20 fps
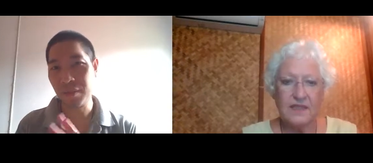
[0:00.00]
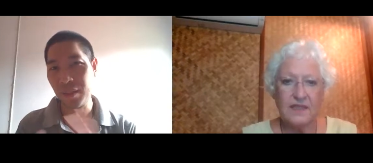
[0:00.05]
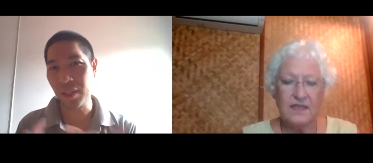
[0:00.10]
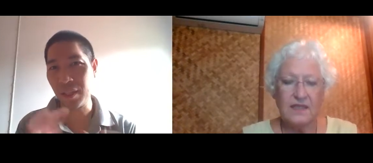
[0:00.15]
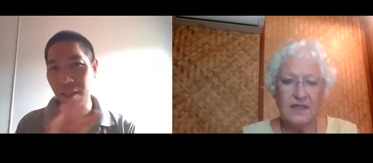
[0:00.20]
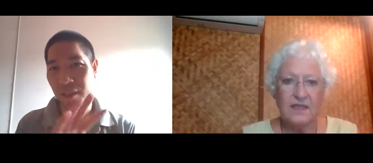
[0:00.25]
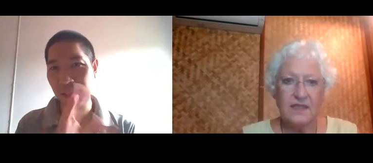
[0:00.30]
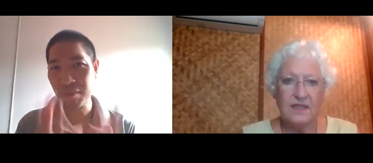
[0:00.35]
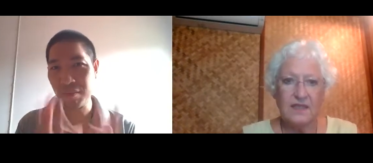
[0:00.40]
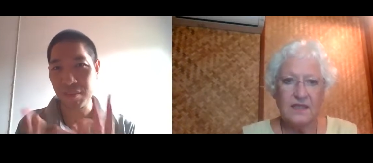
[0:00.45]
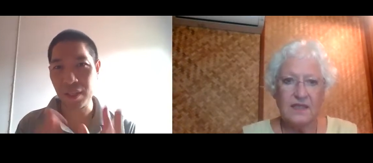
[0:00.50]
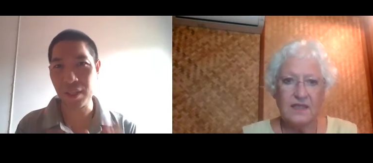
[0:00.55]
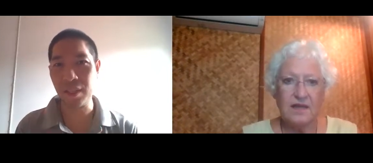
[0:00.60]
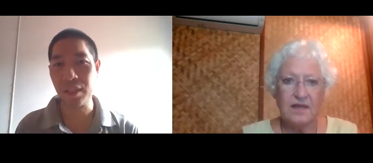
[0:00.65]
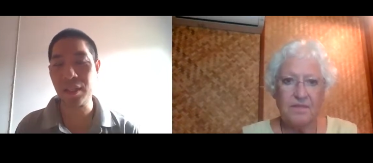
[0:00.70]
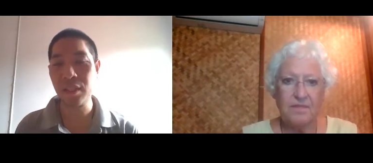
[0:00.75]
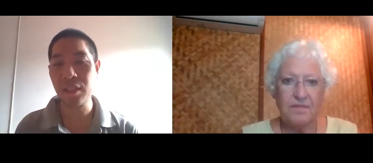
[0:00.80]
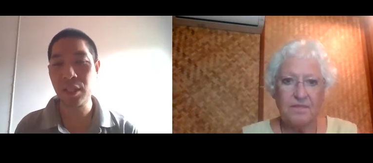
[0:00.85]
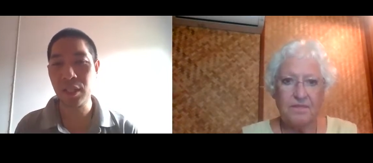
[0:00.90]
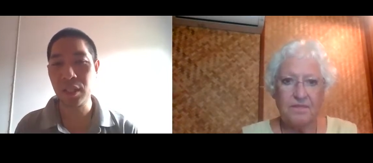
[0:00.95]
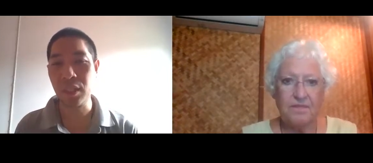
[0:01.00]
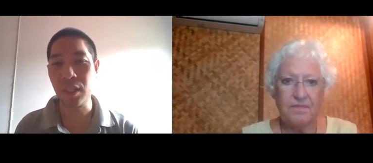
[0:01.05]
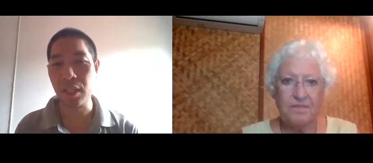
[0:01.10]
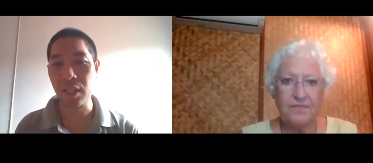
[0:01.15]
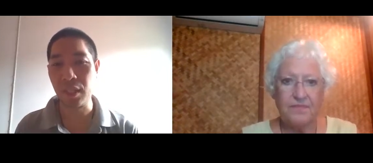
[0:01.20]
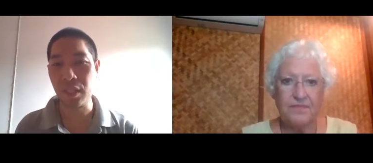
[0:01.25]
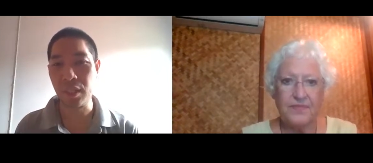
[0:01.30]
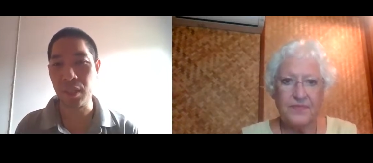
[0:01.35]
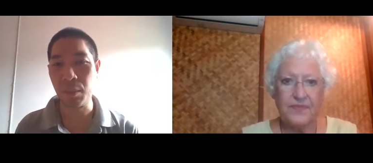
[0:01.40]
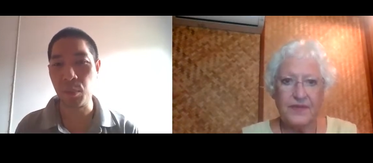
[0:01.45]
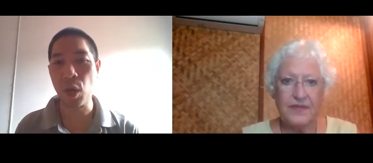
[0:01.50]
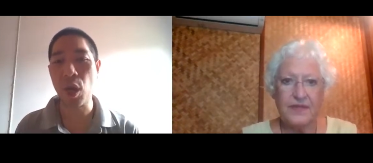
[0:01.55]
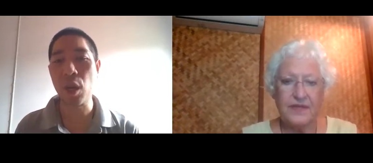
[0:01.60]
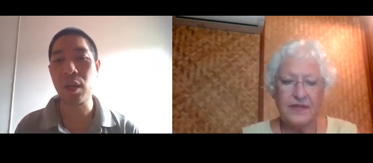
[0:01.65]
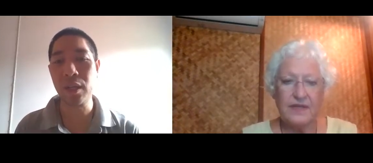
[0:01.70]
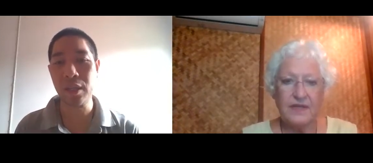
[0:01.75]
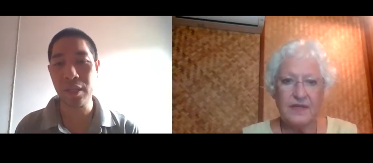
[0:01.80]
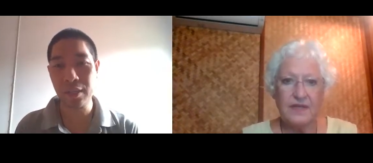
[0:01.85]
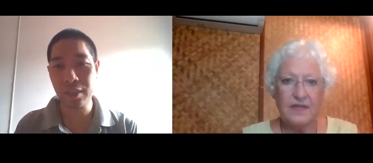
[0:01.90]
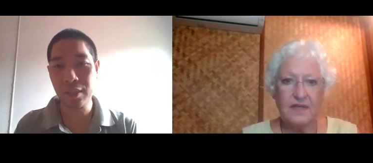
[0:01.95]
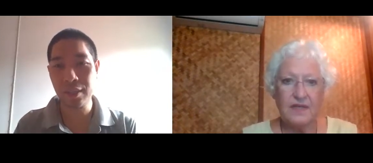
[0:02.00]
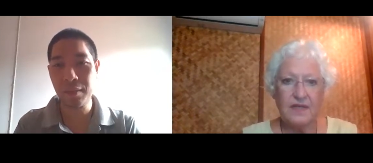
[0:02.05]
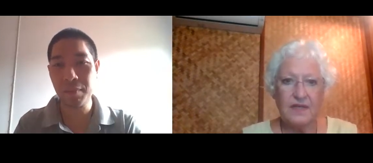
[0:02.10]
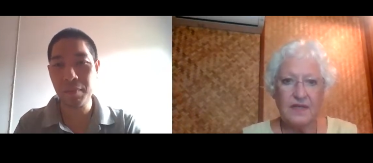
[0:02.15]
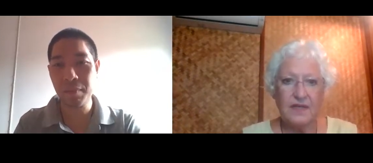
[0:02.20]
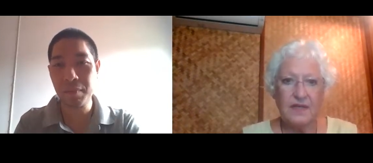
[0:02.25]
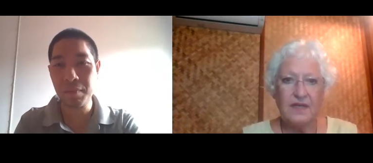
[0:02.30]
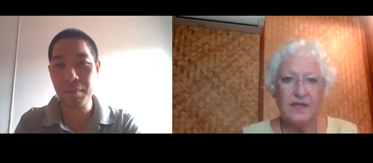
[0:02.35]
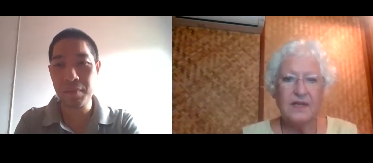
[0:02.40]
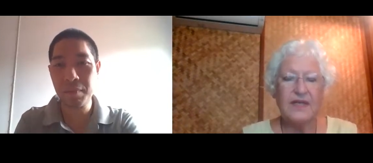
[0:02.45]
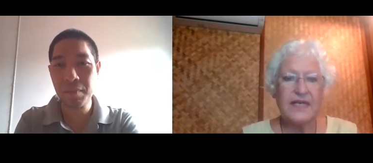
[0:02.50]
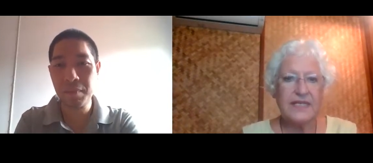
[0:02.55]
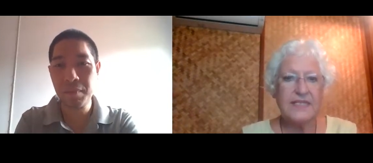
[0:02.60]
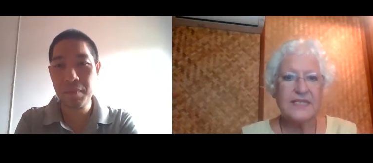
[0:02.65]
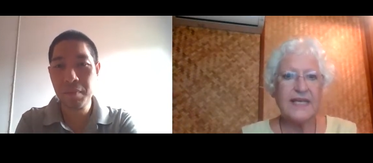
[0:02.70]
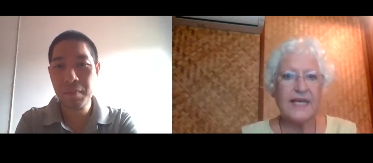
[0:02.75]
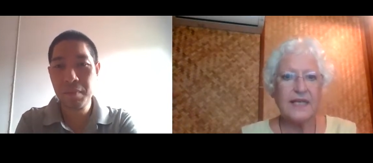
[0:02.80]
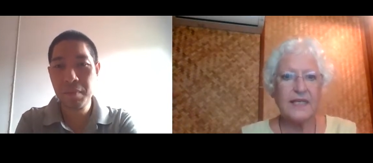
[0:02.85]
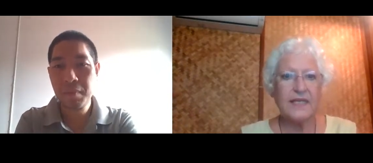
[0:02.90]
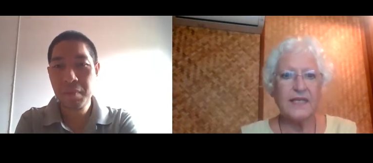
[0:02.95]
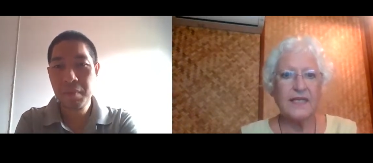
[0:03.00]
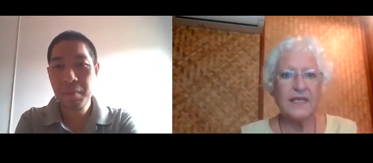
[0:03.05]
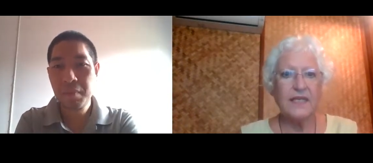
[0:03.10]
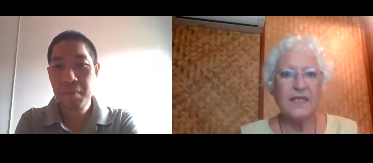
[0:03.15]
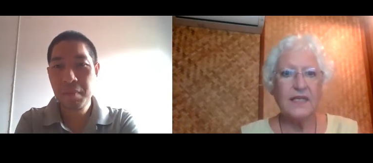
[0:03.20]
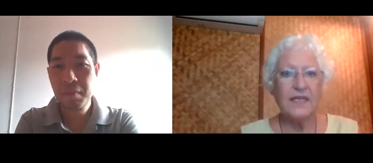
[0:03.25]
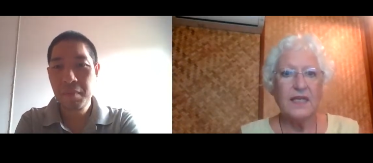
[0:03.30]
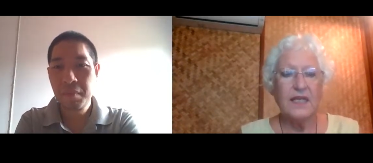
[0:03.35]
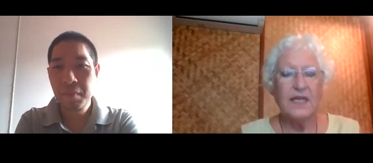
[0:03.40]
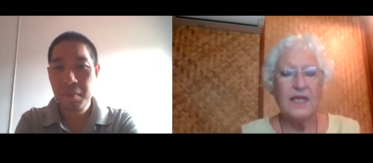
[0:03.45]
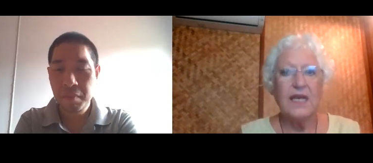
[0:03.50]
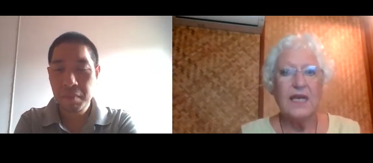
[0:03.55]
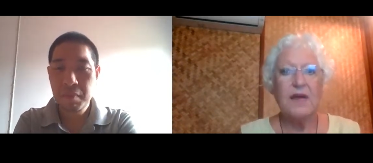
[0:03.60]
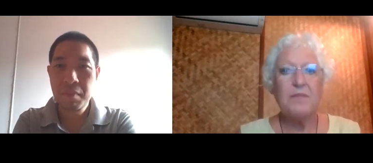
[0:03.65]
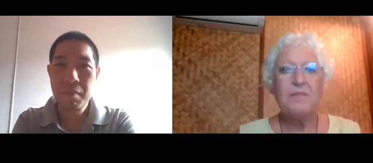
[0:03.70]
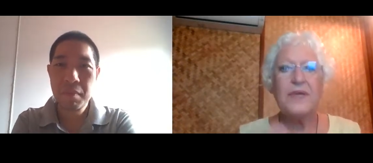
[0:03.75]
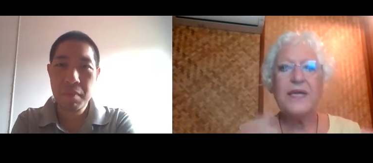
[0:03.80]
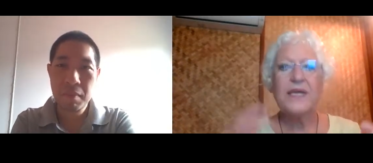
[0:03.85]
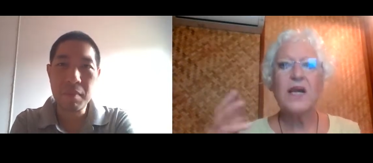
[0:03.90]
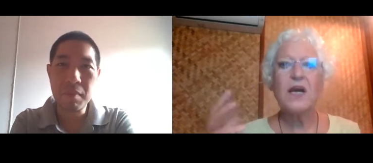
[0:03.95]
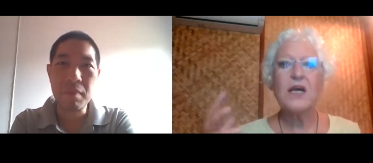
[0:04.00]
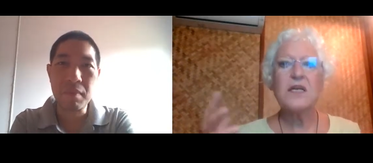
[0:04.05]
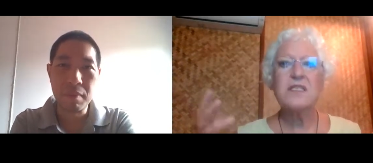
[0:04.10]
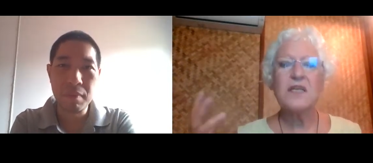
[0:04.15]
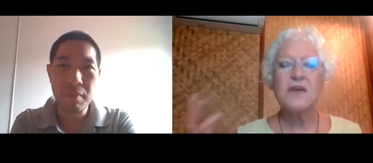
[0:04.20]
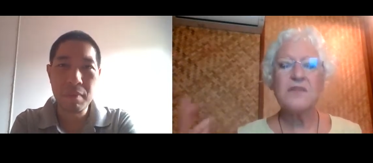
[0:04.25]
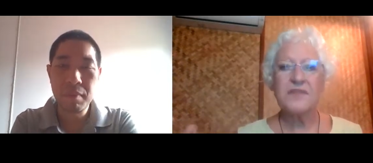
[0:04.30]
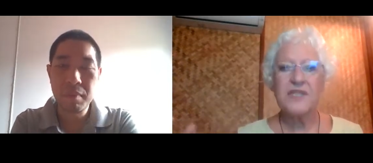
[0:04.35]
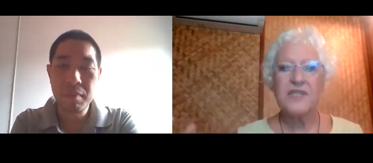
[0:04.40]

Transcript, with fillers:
Speaker 1: the the the, the block
Speaker 2: exactly and hmm. because mm.